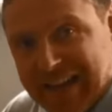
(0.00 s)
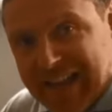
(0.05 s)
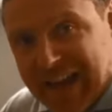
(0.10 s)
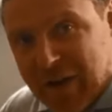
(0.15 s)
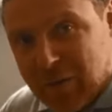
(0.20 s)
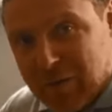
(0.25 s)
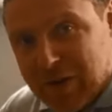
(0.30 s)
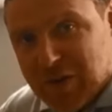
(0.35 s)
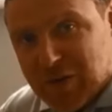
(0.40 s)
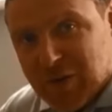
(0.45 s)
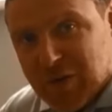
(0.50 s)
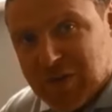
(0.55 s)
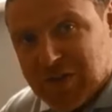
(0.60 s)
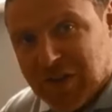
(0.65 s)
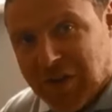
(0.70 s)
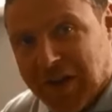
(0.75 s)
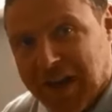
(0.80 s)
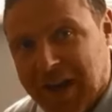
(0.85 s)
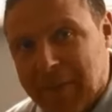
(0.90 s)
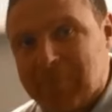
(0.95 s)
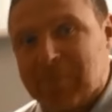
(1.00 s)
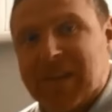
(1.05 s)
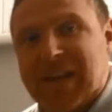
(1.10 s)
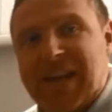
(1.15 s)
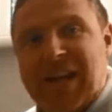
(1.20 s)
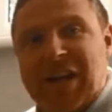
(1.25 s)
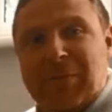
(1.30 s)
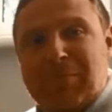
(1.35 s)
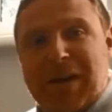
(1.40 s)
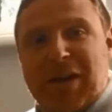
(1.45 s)
out of that original socket,
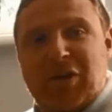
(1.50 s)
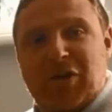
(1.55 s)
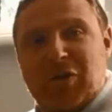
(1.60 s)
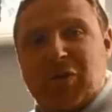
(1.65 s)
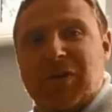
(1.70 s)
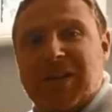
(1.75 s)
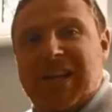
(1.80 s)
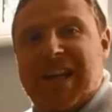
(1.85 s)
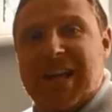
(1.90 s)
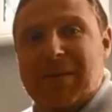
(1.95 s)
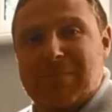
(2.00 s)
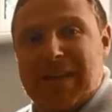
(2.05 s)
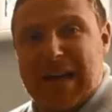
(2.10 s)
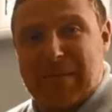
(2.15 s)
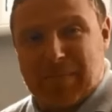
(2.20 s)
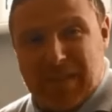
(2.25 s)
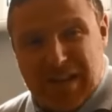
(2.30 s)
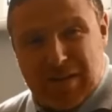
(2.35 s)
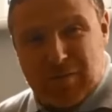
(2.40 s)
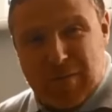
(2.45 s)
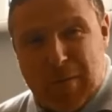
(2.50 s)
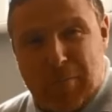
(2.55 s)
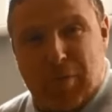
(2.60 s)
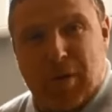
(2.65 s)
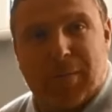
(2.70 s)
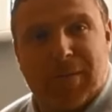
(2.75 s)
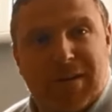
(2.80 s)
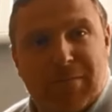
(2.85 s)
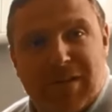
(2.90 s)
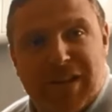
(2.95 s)
make sure you keep them because we'll
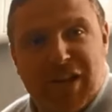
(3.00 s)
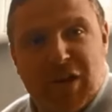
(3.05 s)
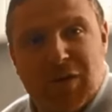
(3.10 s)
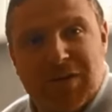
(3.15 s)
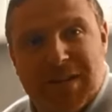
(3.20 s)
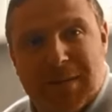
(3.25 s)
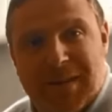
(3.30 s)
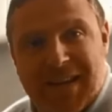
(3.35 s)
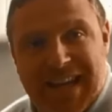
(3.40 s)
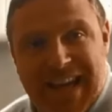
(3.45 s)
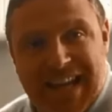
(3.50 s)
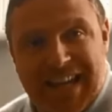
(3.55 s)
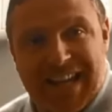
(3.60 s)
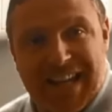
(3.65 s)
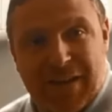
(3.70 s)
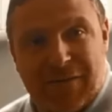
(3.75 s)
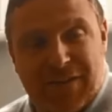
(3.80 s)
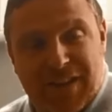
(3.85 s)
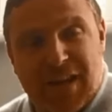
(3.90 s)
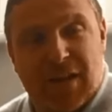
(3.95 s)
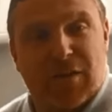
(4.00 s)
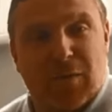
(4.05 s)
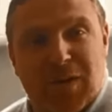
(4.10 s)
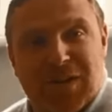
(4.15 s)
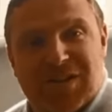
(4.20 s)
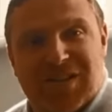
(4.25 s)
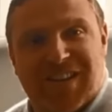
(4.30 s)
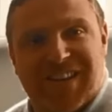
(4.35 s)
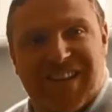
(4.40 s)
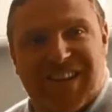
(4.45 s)
probably reuse them again if the other
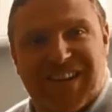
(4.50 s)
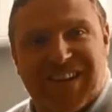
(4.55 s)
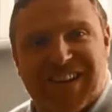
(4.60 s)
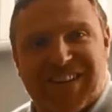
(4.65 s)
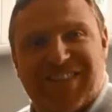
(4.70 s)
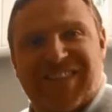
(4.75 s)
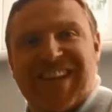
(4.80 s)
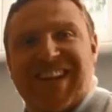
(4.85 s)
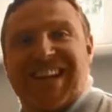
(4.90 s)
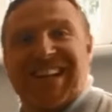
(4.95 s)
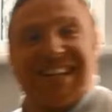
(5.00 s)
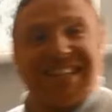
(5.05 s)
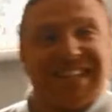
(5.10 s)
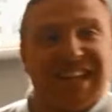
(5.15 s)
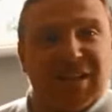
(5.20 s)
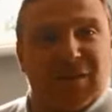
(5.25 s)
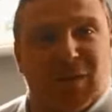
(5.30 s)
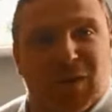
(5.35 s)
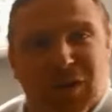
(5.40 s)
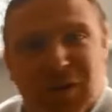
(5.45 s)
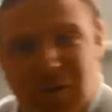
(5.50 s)
ones aren't long enough. Let's get this